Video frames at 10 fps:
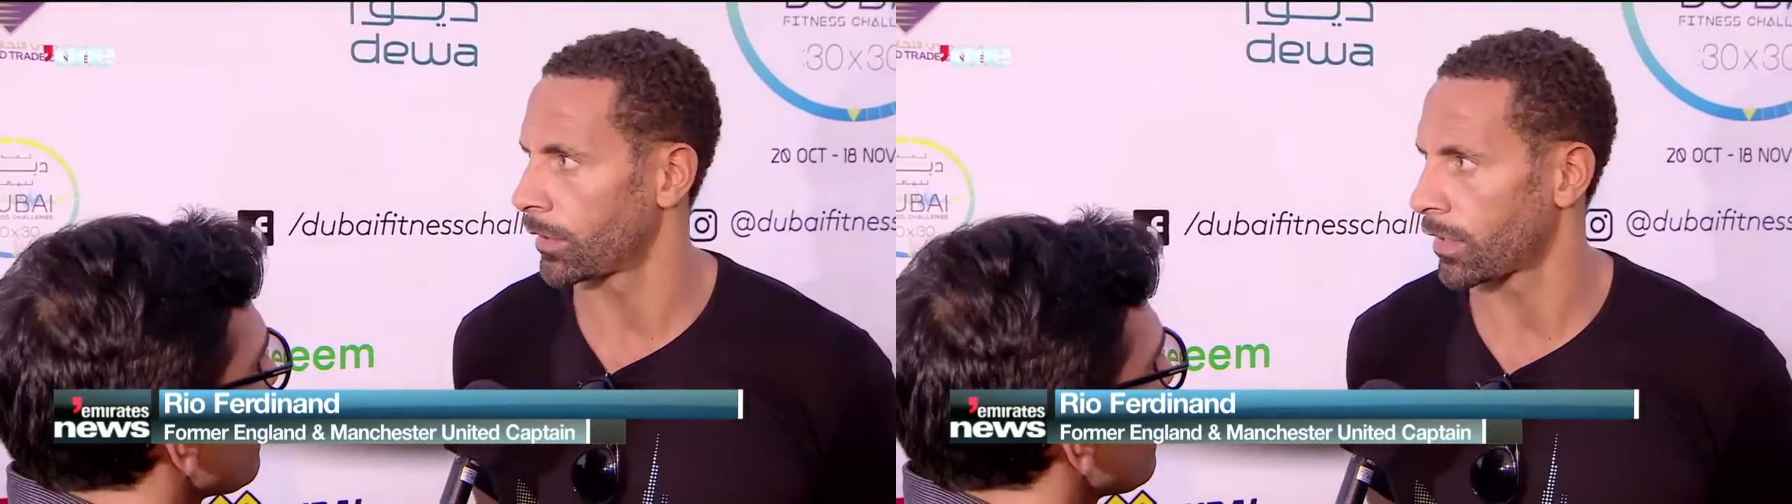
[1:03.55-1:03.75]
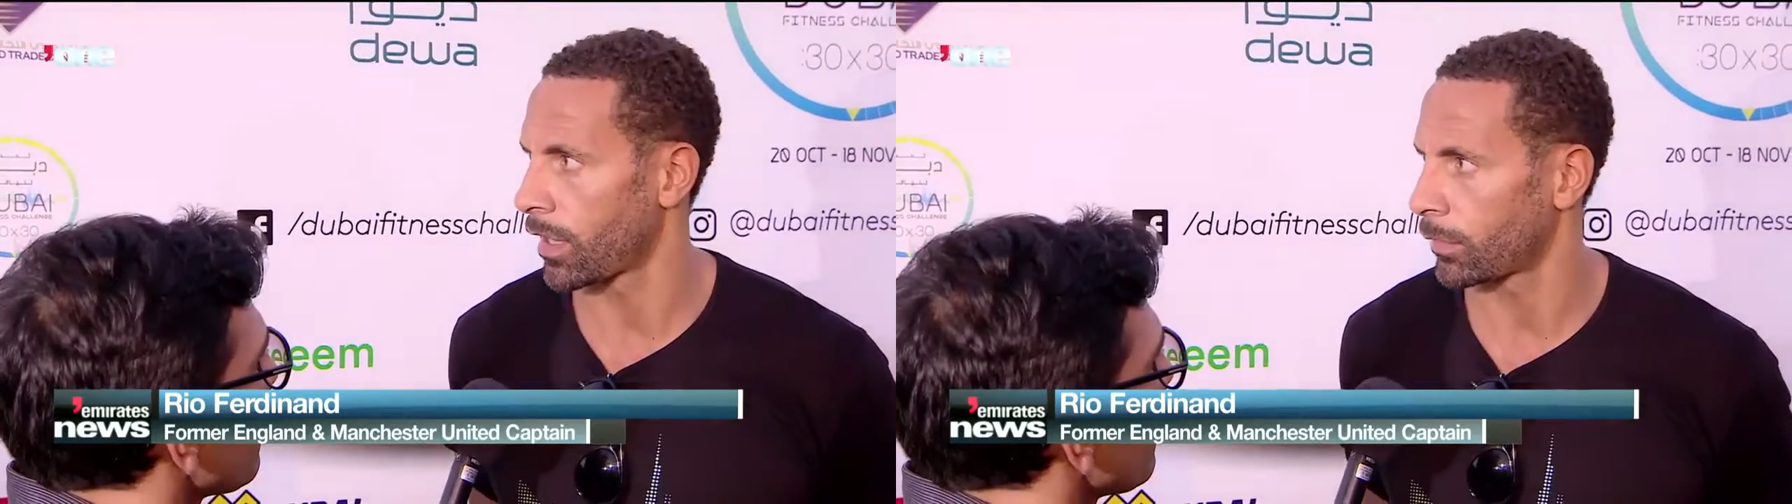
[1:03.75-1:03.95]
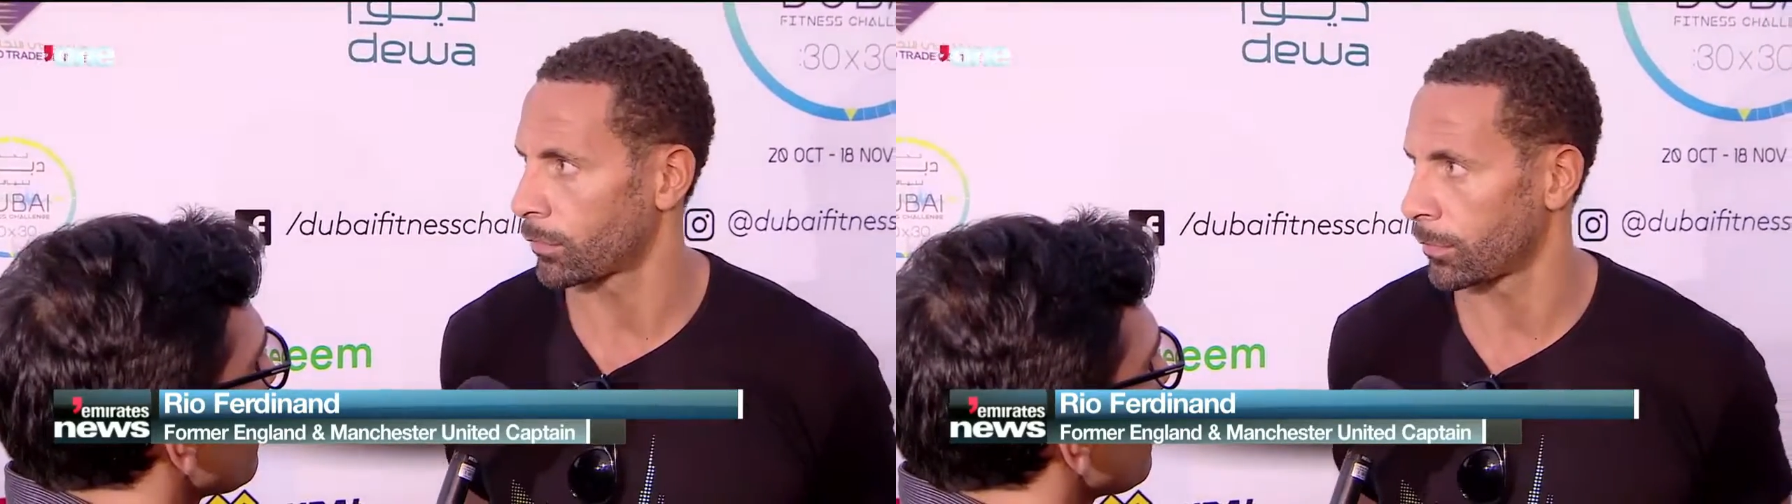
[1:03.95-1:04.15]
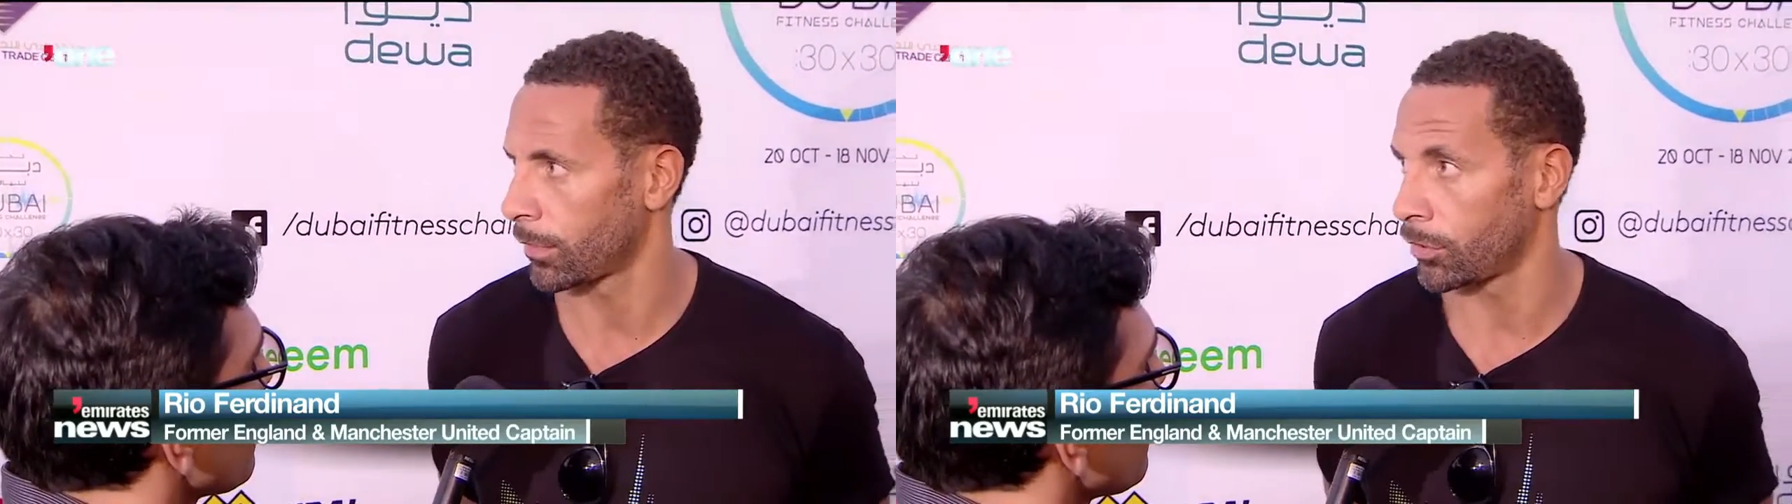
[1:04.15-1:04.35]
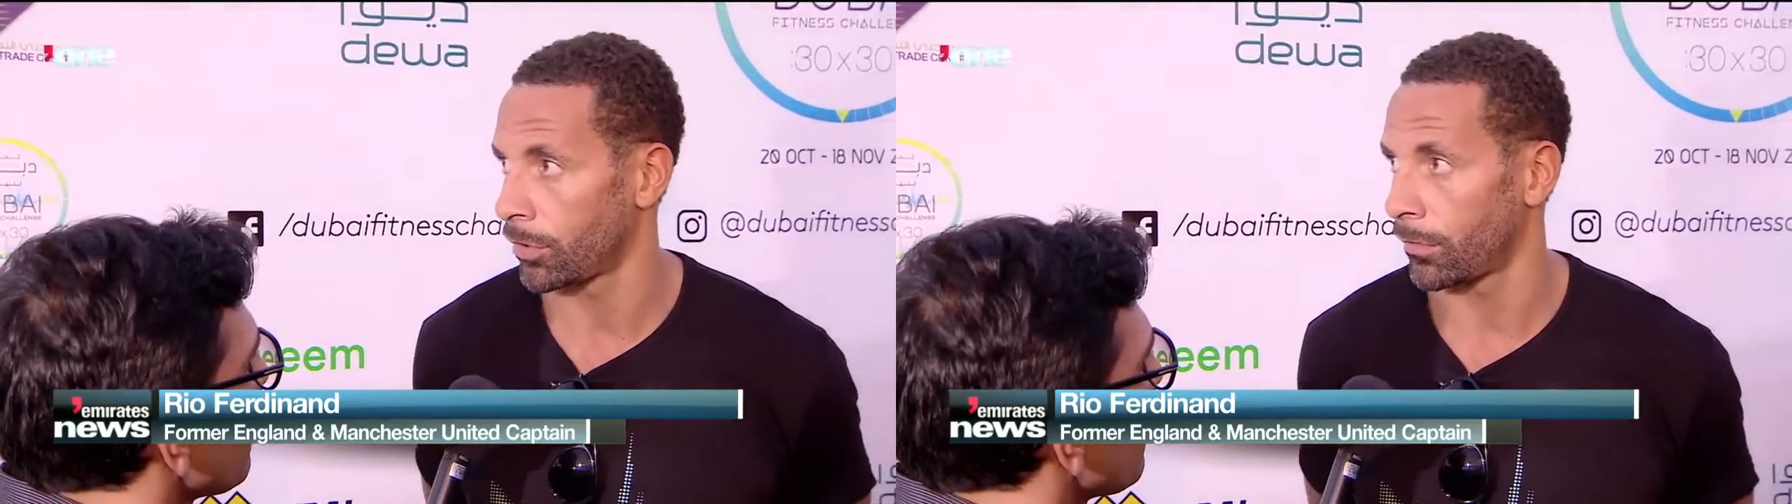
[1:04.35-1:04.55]
it's like was a,
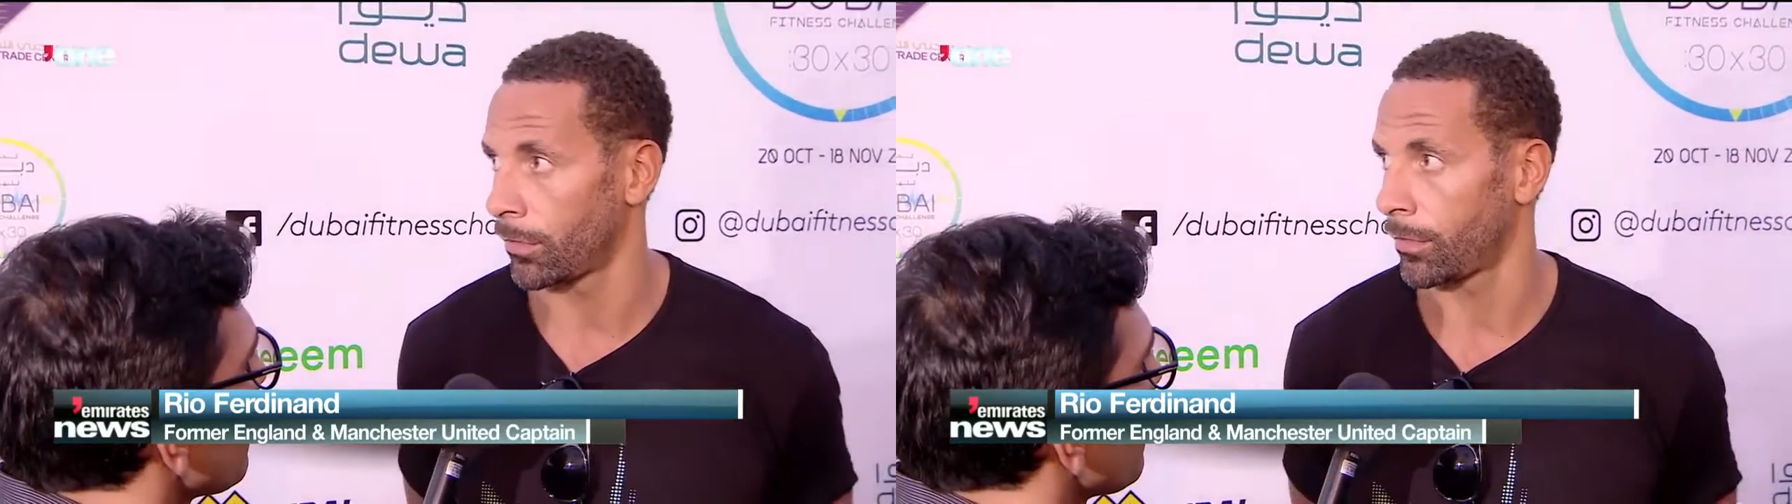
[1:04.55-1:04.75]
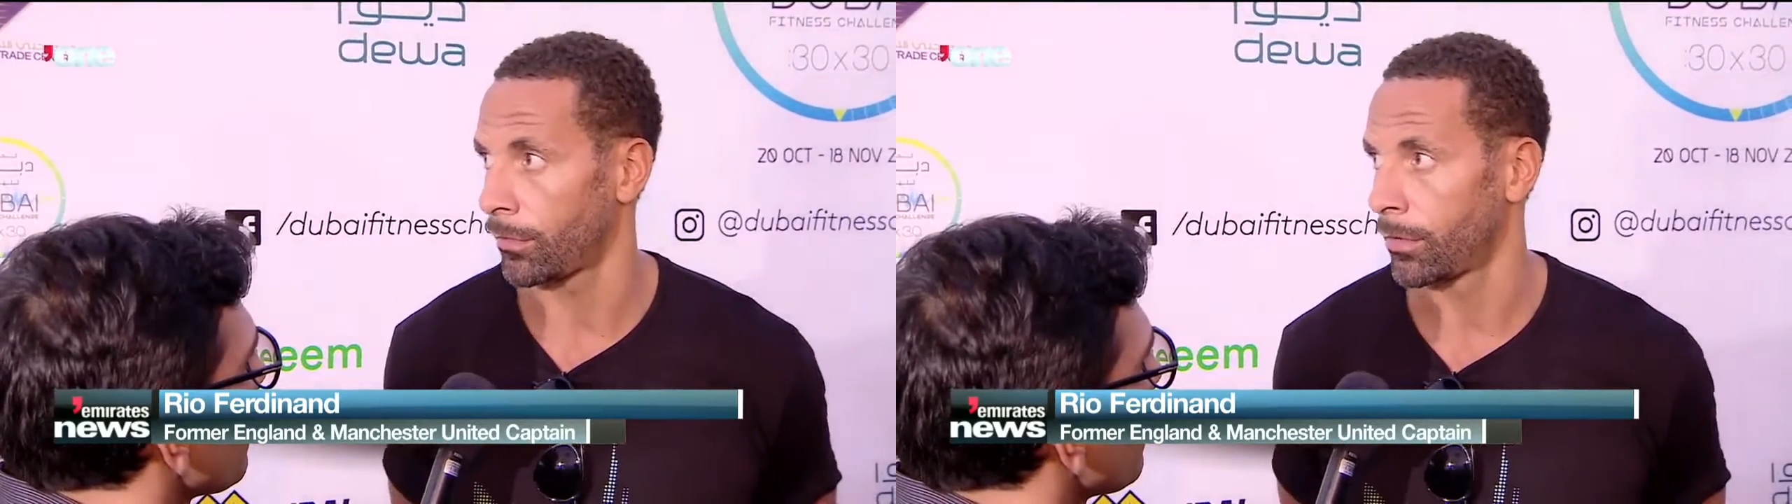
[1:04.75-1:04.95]
a,